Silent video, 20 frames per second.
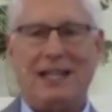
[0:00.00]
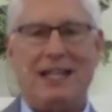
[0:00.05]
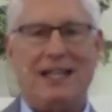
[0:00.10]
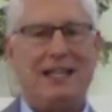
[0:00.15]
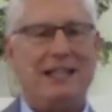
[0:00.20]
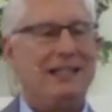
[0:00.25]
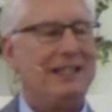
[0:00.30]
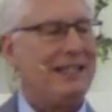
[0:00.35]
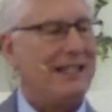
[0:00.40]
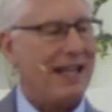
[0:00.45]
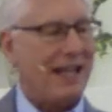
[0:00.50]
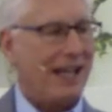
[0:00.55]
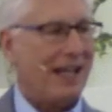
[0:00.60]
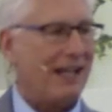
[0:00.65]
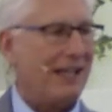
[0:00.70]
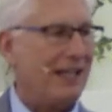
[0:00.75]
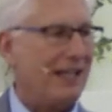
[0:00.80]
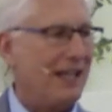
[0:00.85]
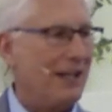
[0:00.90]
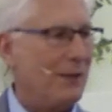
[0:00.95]
He
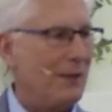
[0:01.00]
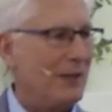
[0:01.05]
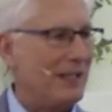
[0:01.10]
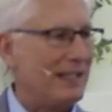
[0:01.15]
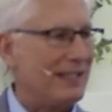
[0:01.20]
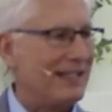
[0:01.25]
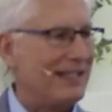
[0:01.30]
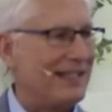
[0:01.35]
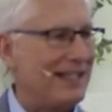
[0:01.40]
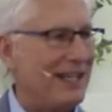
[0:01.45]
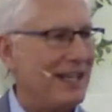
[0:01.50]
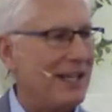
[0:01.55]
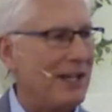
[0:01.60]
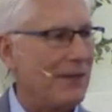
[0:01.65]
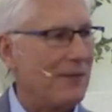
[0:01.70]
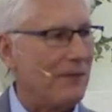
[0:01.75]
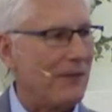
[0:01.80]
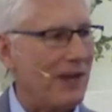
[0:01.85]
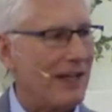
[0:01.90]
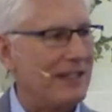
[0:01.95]
did. He was seeing
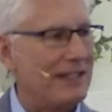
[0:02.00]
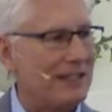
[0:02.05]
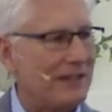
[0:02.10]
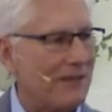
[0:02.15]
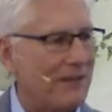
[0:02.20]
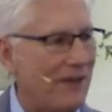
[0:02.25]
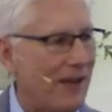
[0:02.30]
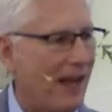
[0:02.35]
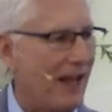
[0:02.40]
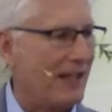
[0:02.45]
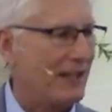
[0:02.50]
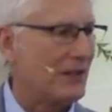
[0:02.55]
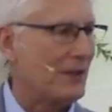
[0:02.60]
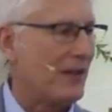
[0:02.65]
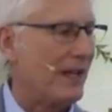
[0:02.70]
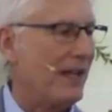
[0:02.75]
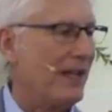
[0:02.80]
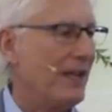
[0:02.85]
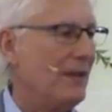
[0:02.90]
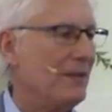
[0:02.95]
him face to face,
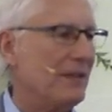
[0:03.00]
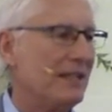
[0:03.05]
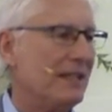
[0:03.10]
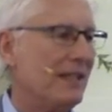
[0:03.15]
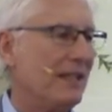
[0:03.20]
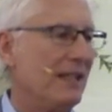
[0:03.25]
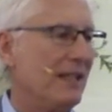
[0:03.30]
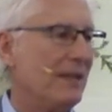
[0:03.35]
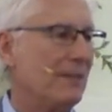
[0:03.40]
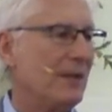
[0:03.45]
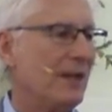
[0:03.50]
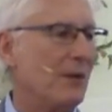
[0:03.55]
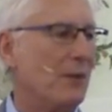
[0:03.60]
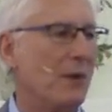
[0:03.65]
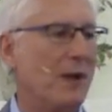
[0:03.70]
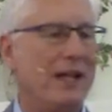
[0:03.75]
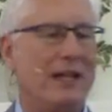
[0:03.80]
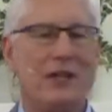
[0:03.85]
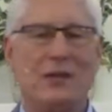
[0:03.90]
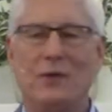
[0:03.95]
right? He was seeing him in a
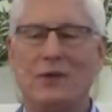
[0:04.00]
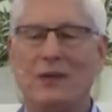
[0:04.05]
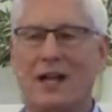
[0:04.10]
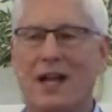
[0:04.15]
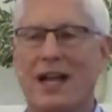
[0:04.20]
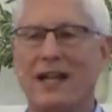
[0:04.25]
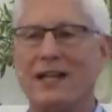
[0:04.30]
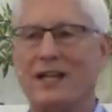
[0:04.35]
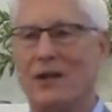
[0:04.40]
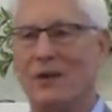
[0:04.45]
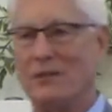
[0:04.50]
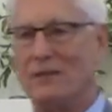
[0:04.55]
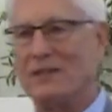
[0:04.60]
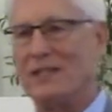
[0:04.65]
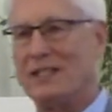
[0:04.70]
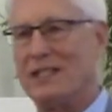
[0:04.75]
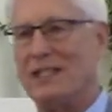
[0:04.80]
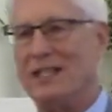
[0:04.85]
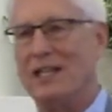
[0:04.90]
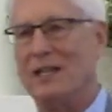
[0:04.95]
way you and I don't
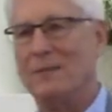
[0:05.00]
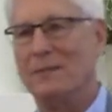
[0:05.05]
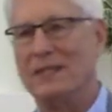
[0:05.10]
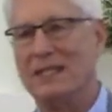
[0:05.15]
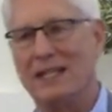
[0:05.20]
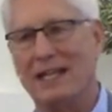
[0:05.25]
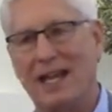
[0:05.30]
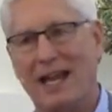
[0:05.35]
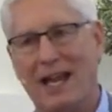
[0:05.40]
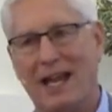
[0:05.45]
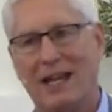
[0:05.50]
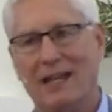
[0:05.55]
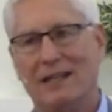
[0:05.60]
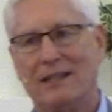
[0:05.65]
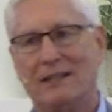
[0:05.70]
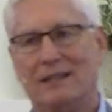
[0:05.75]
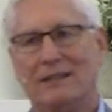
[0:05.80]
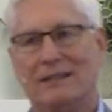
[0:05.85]
see him today.